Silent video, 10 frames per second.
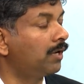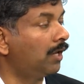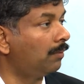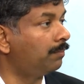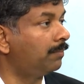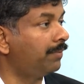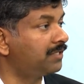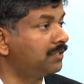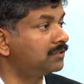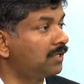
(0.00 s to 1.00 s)
help
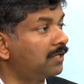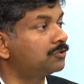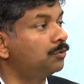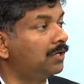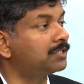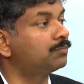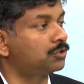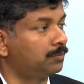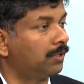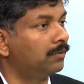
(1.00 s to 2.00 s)
patients as quickly as
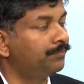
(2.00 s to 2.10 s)
possible.